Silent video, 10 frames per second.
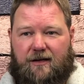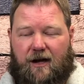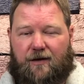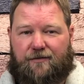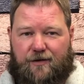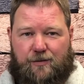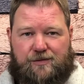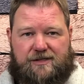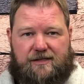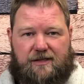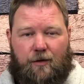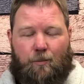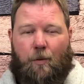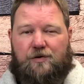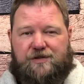uh, views.
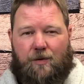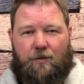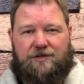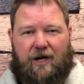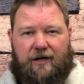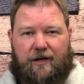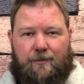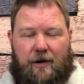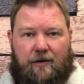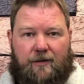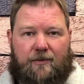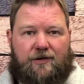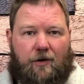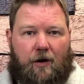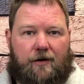Most of what we're talking about can be
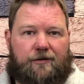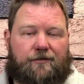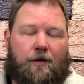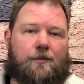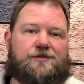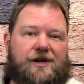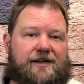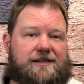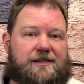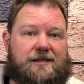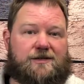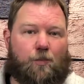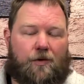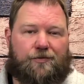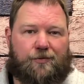drawn from Genesis
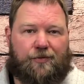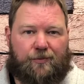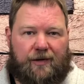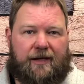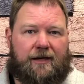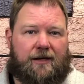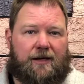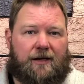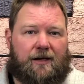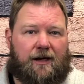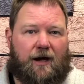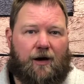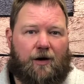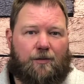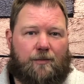1 through 3.
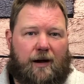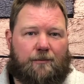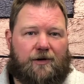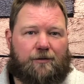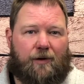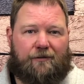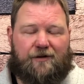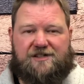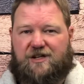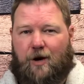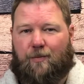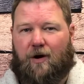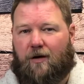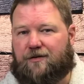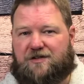Um, I'm gonna reference a couple
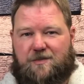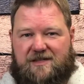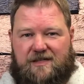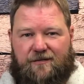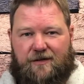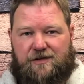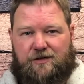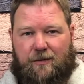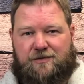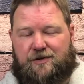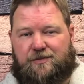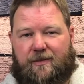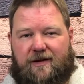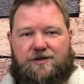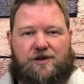other specific scriptures,
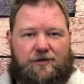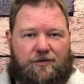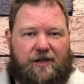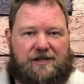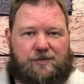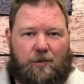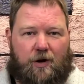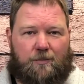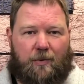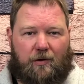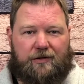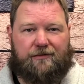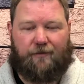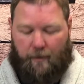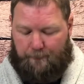but in general, that's where I'm pulling
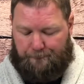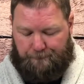from.